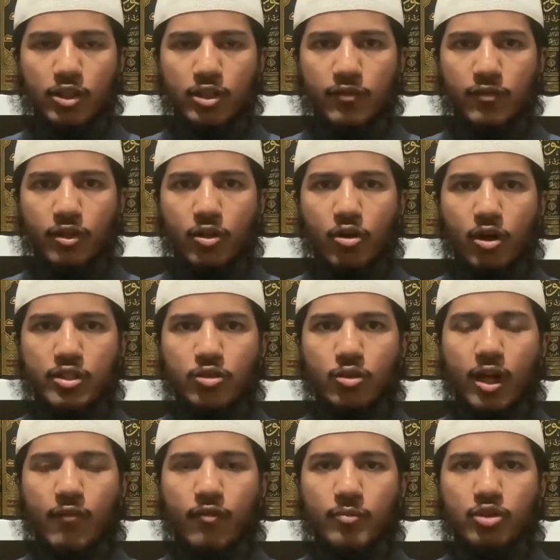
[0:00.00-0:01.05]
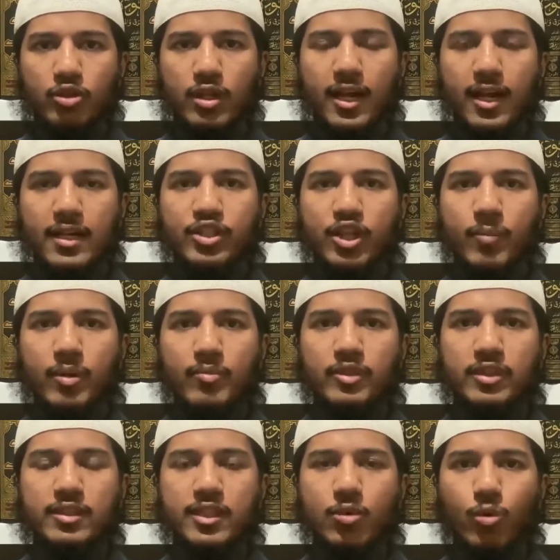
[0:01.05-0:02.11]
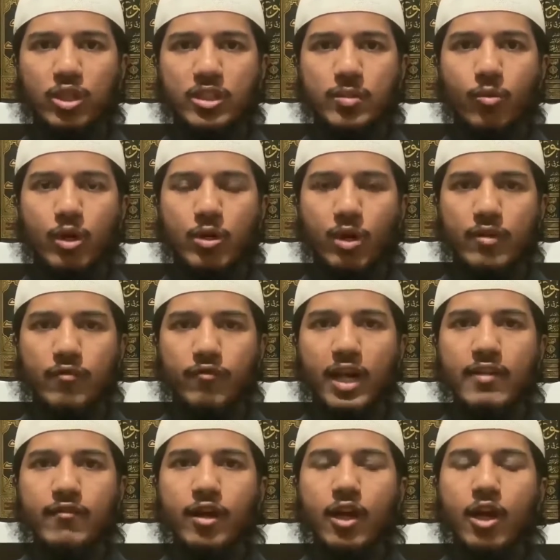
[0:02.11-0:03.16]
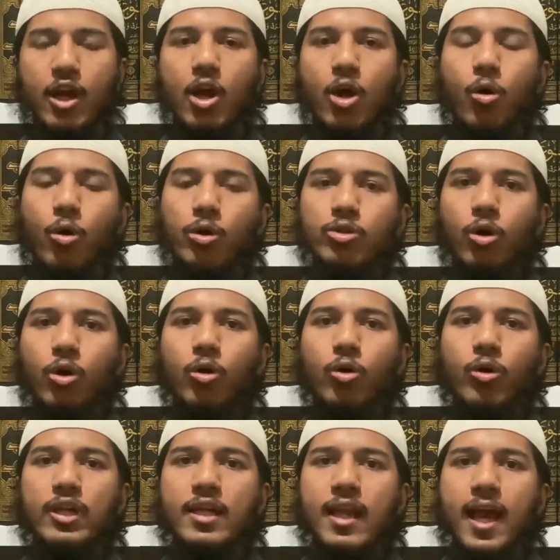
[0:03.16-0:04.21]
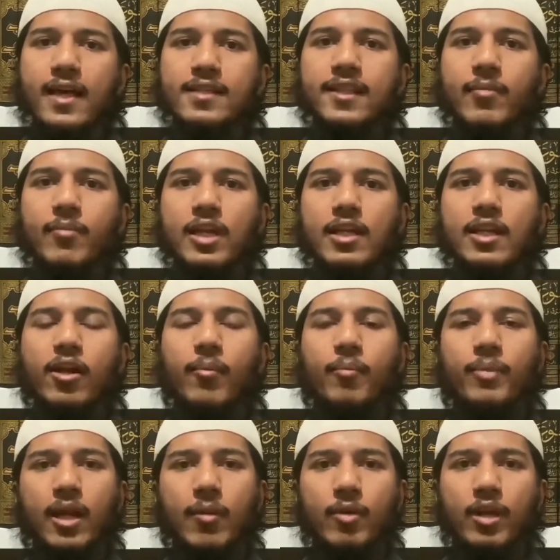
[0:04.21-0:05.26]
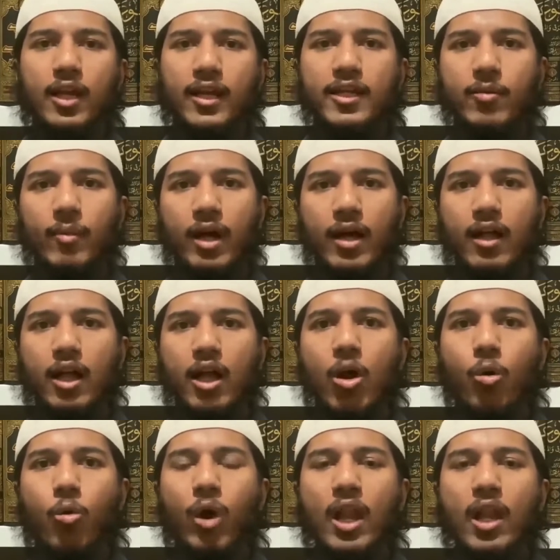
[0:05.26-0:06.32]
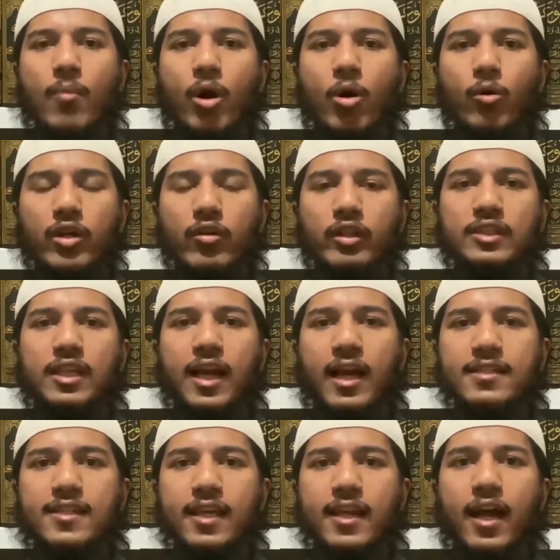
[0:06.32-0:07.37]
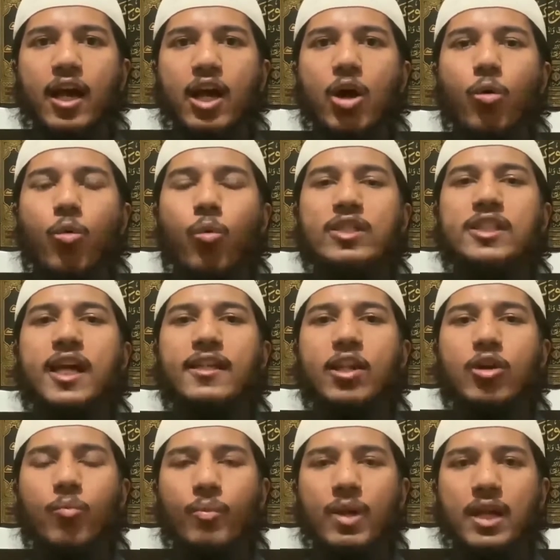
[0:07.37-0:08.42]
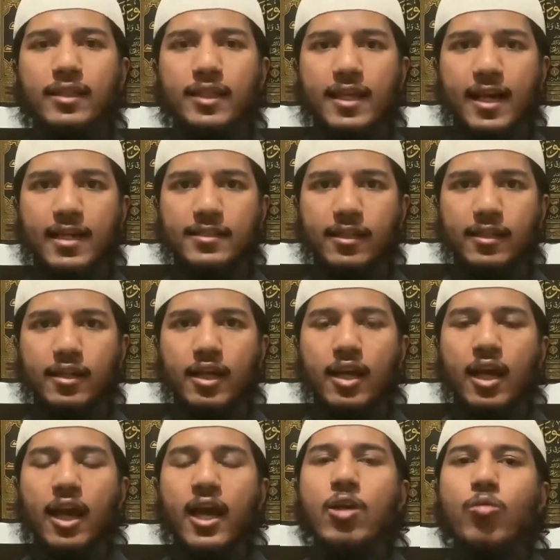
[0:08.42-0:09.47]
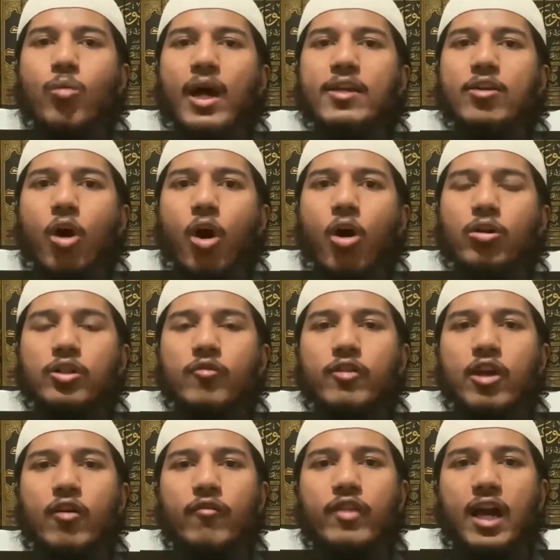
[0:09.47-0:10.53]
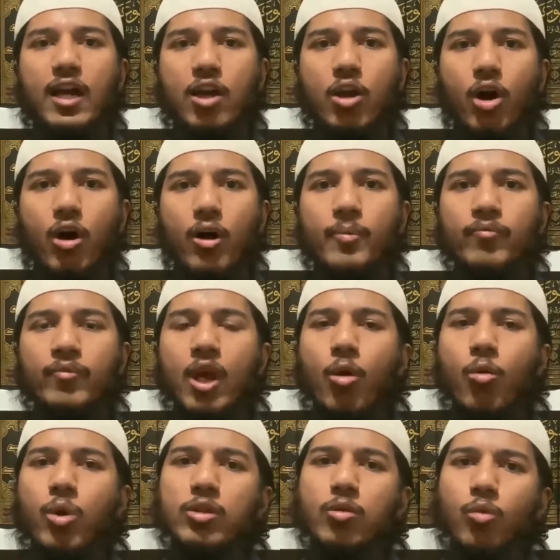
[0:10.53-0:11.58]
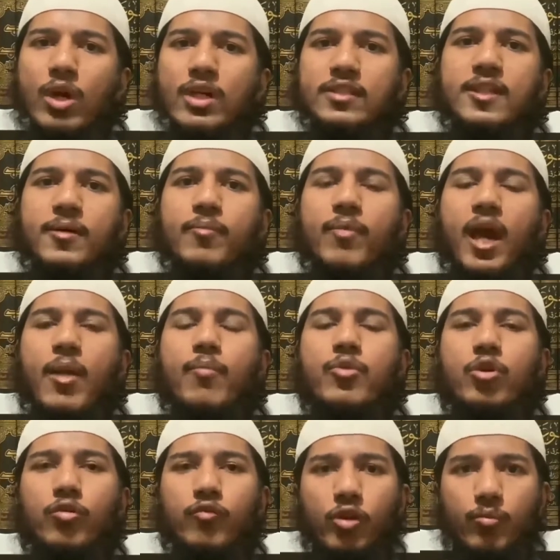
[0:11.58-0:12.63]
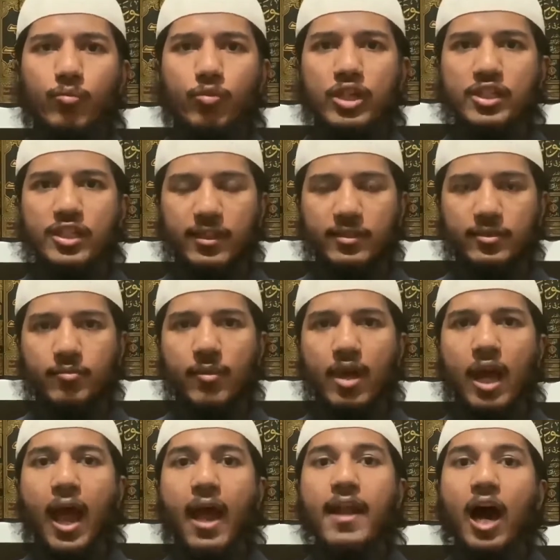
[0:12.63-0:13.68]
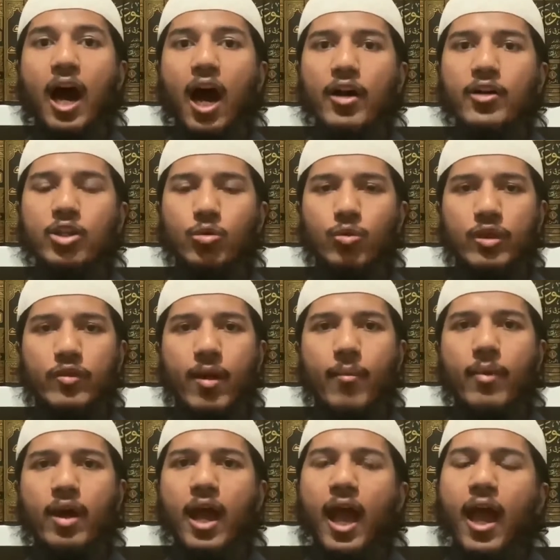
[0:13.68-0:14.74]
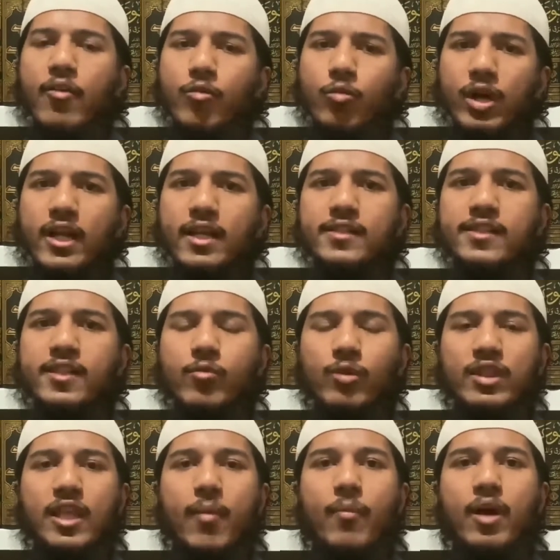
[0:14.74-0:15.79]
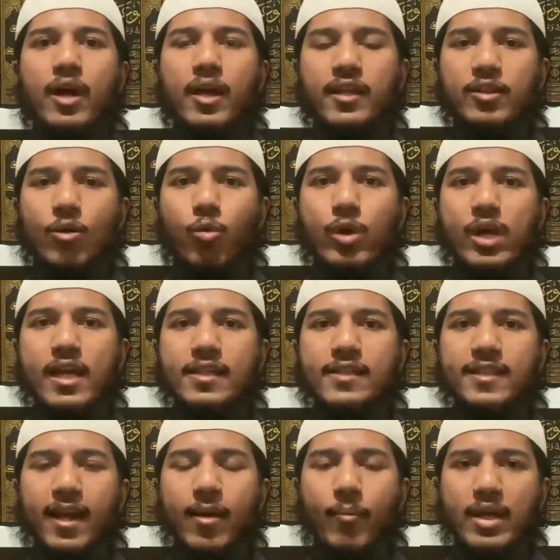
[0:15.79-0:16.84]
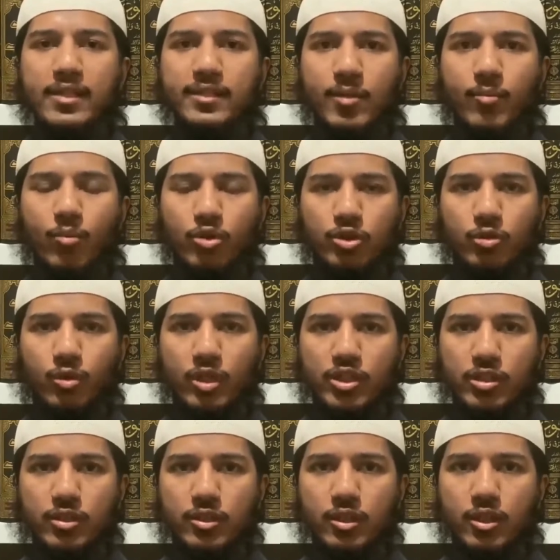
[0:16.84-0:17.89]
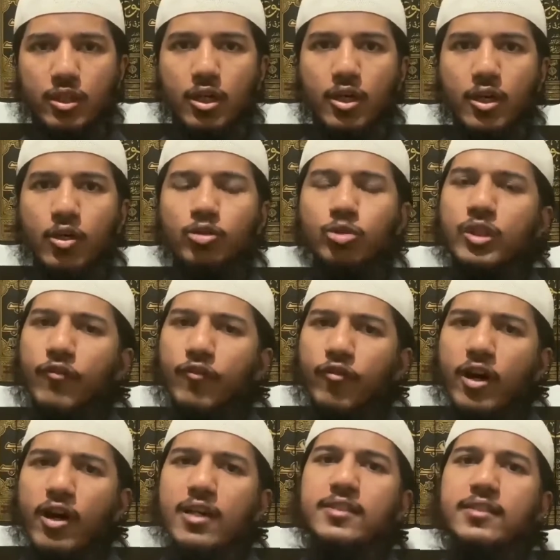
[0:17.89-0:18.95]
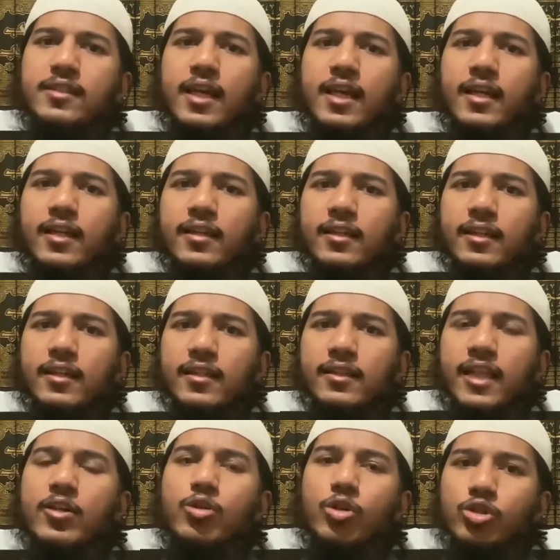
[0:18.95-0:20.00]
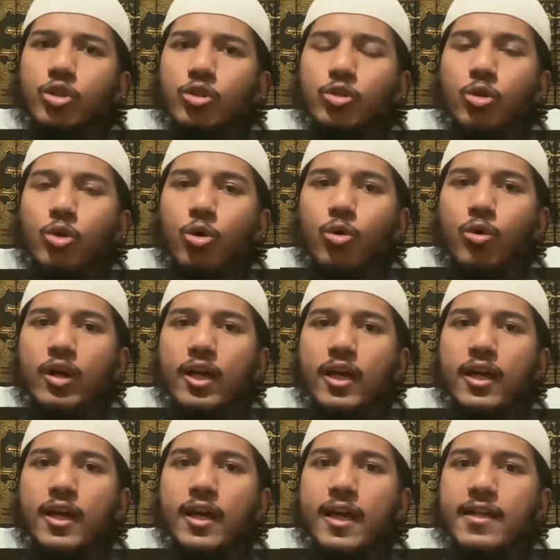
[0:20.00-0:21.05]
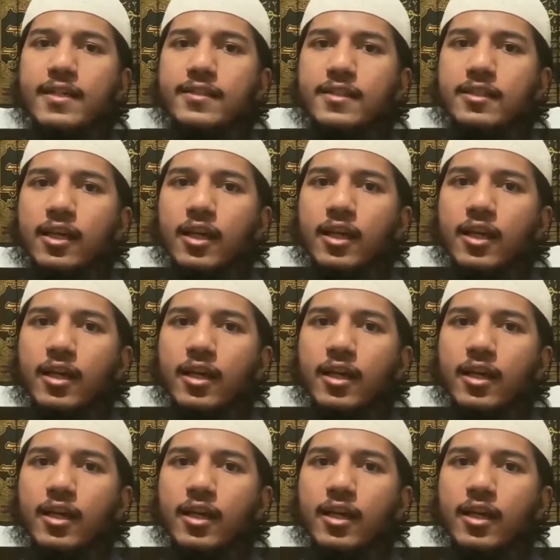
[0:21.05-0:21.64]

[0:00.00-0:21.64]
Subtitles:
the verse of the glorious Quran from Surah Nahl, chapter number 16, verse number 125. Udu'u ila sabili rabbika bil hikmah wal maw'idhati al hasana wajadilhum billati ahsan. Invite all to the way of thy Lord with wisdom and beautiful preachings, and argue with them and reason with them in the ways that are best and most gracious. So the first thing that you should do is